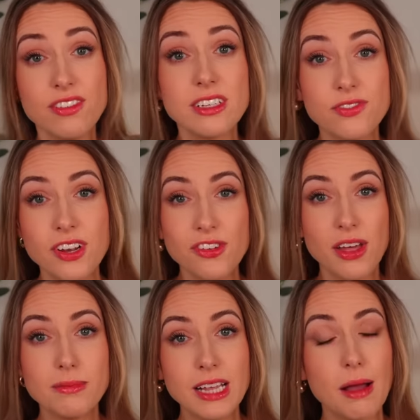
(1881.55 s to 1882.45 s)
give this video a
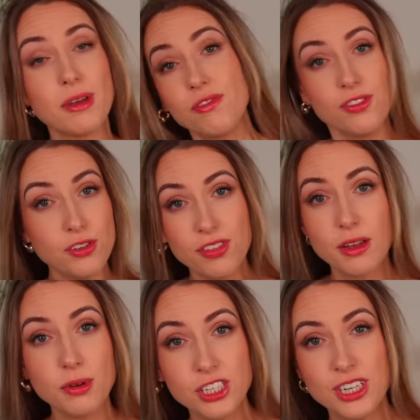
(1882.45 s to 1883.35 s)
thumbs up if you
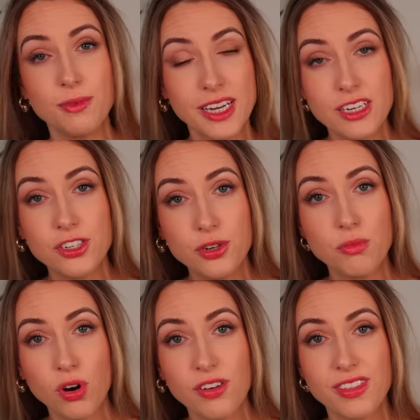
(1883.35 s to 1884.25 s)
think we need to do
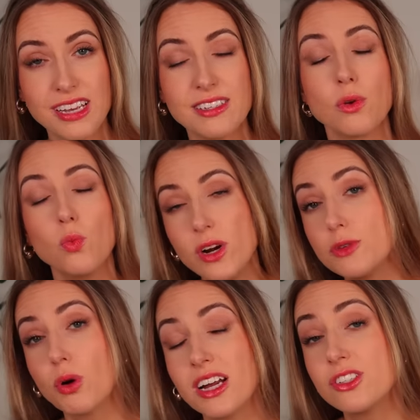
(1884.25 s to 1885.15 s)
more of these.
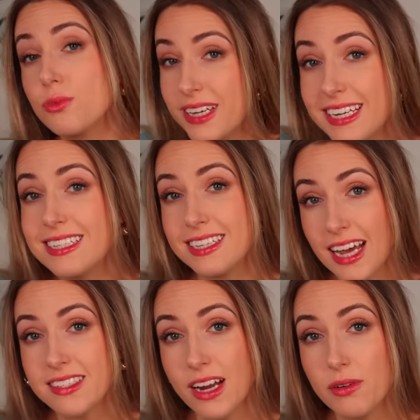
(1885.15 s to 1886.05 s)
Which products do we need to
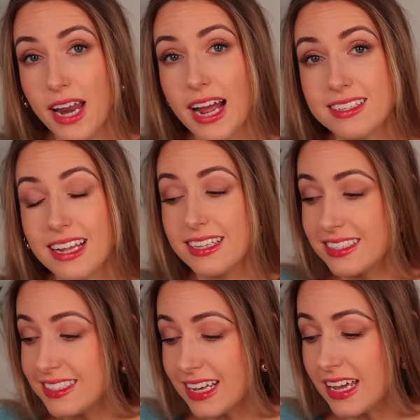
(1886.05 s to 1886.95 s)
test out next and
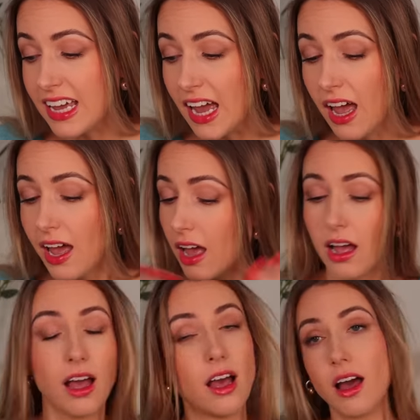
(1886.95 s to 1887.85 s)
see
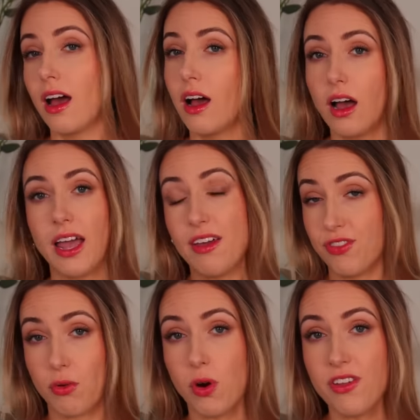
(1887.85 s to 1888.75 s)

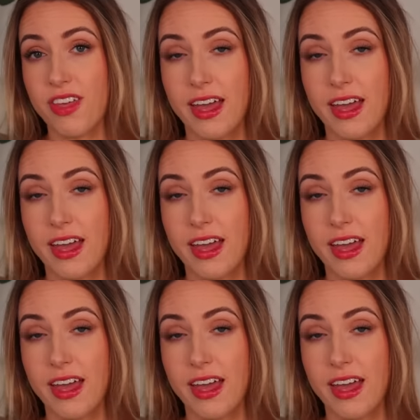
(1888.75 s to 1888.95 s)
if they're worth